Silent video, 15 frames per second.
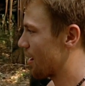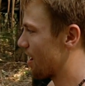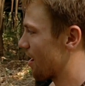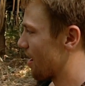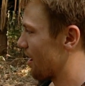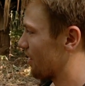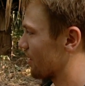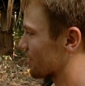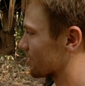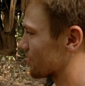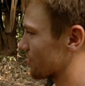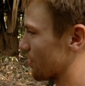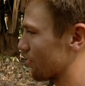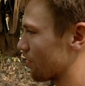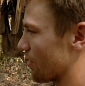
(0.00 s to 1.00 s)
Alex,
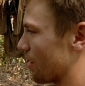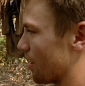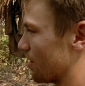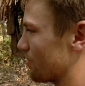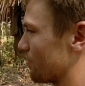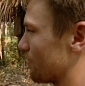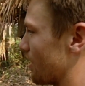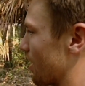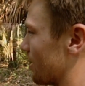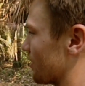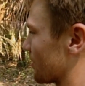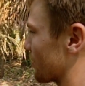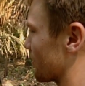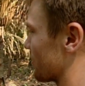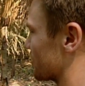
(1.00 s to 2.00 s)
Rob, and Matt are
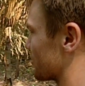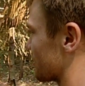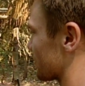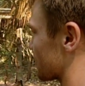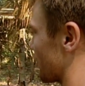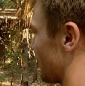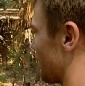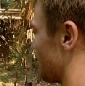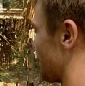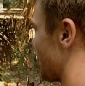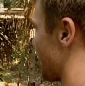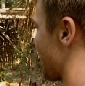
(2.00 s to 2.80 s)
going to Chick's Drive.